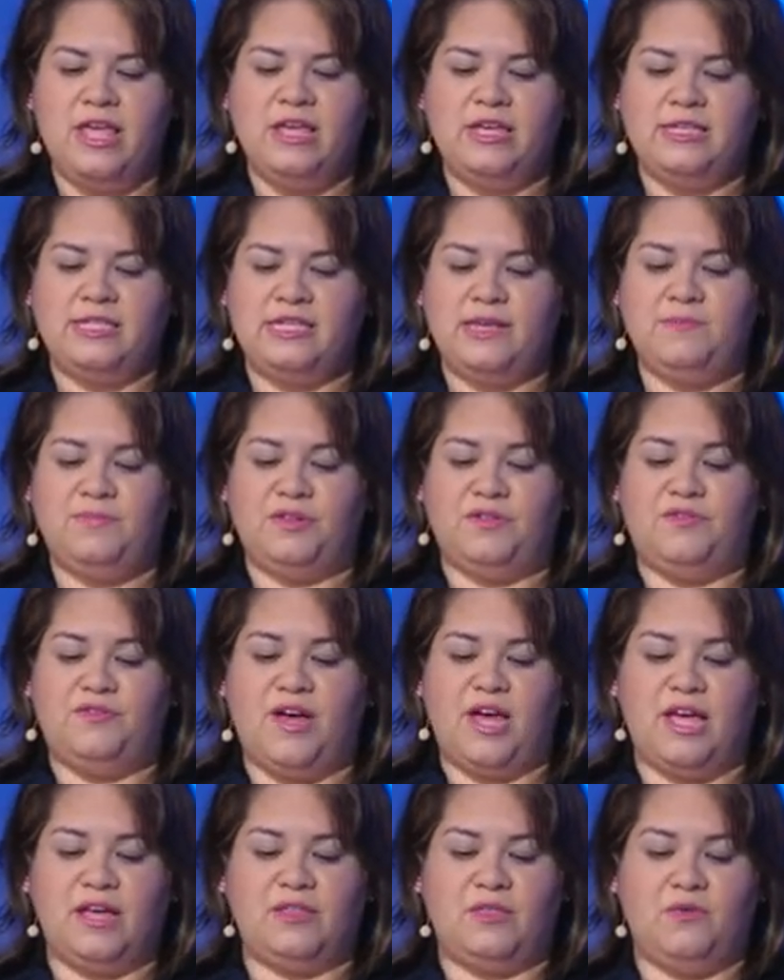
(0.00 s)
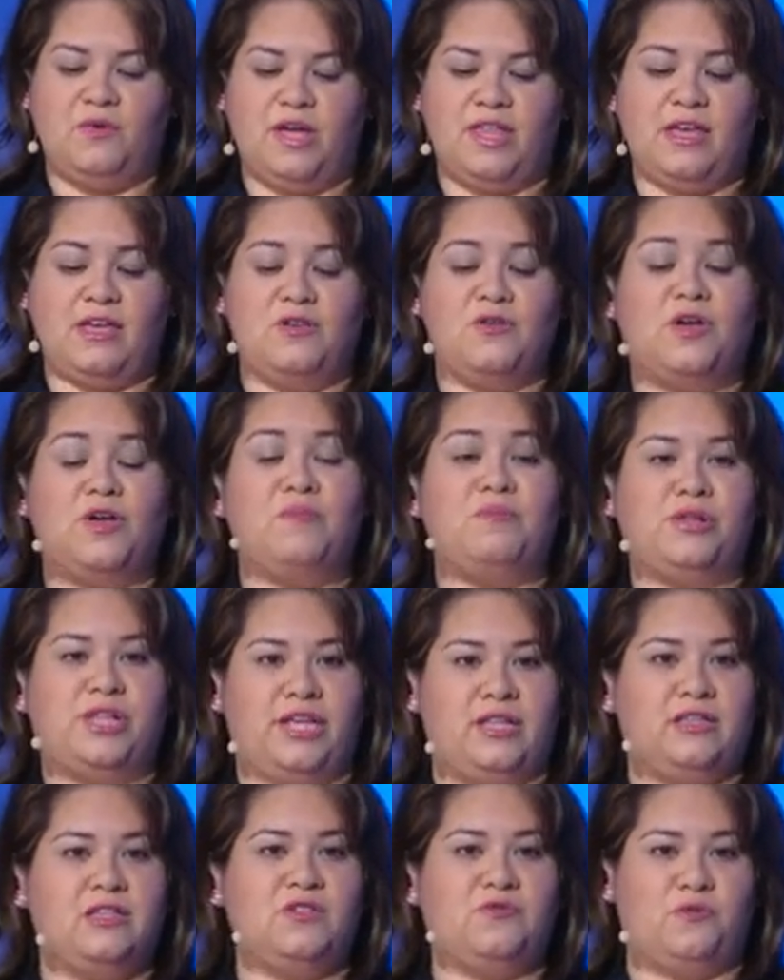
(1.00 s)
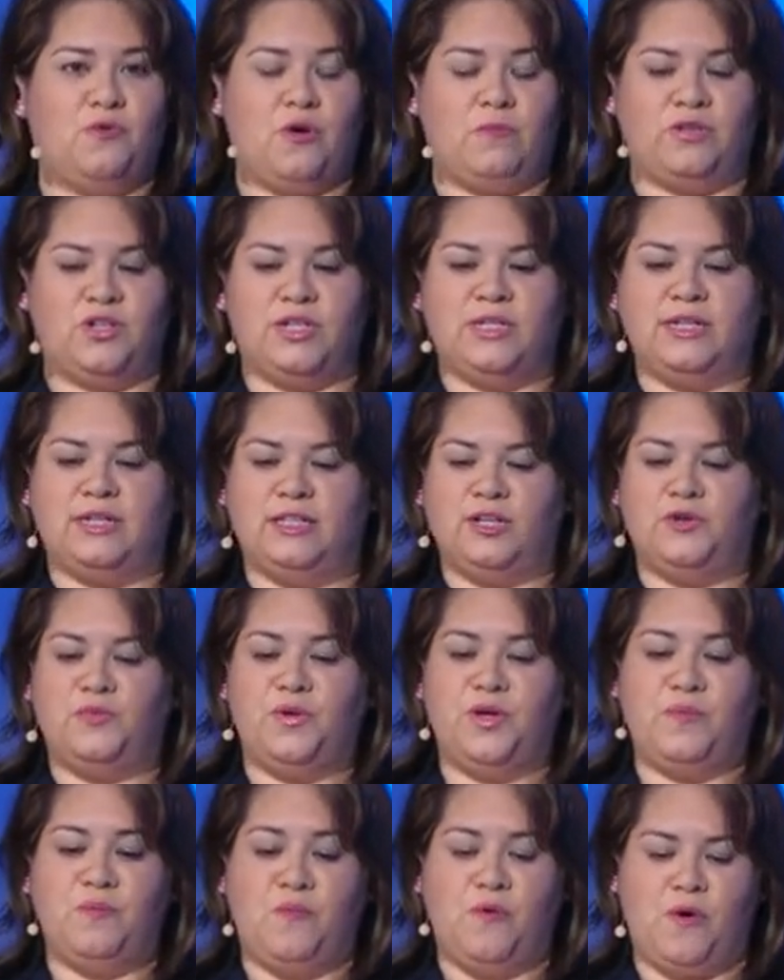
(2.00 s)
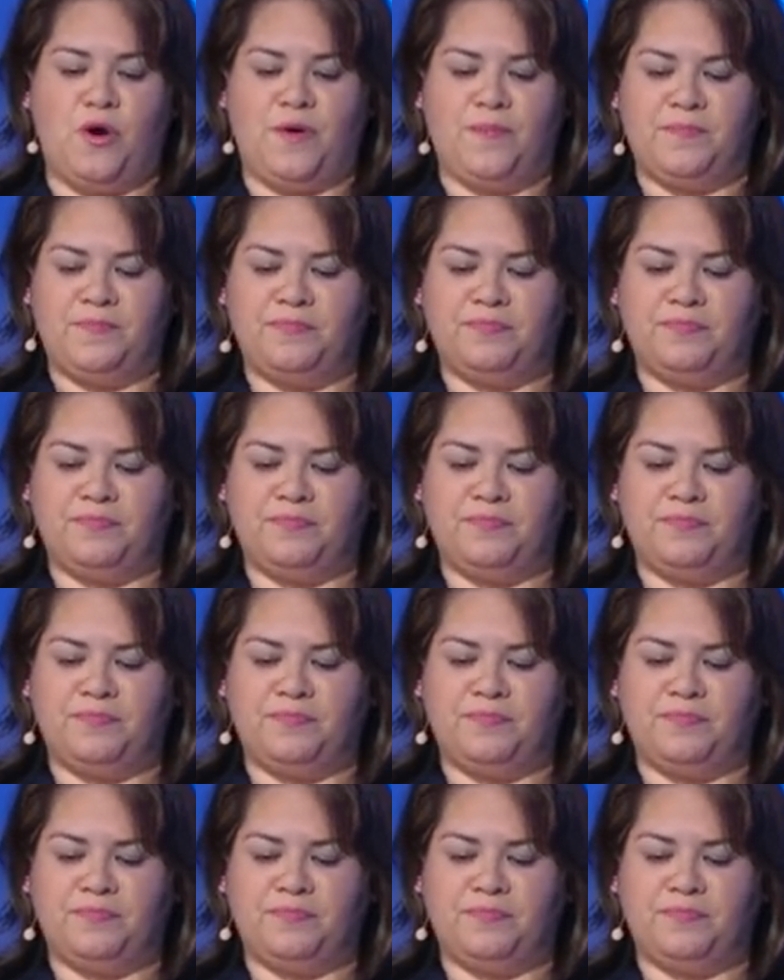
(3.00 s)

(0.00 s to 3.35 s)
simplifying the way that you complete this form just a little bit more.